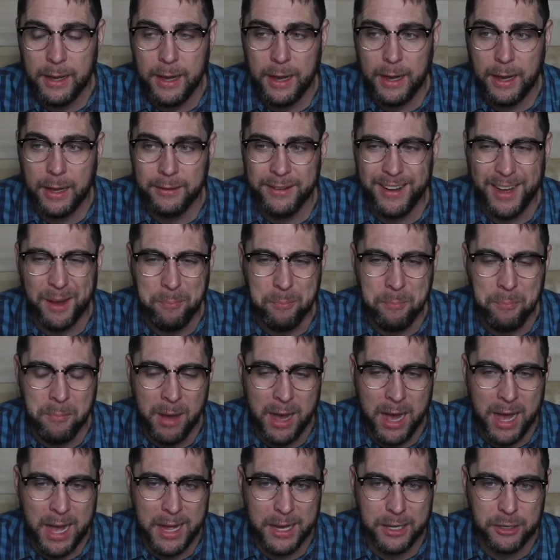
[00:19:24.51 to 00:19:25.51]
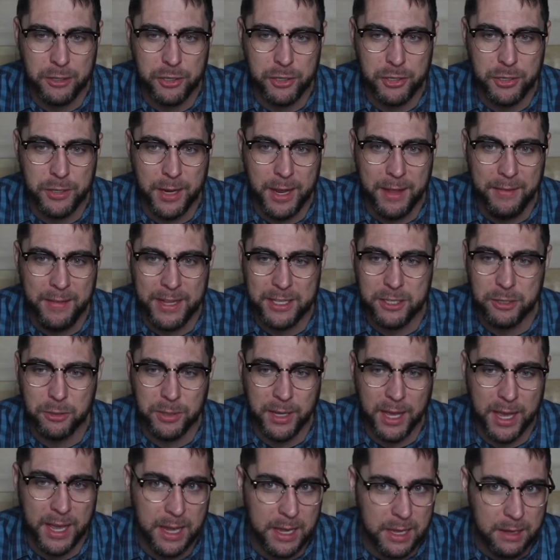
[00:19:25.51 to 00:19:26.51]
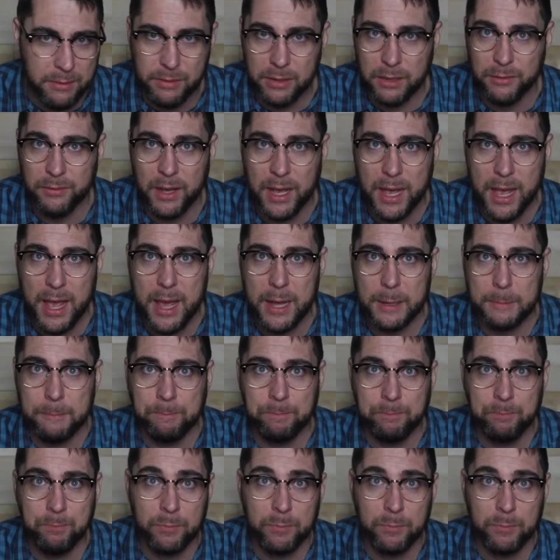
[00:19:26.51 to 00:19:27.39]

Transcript: Not much. And that's okay, even if I had.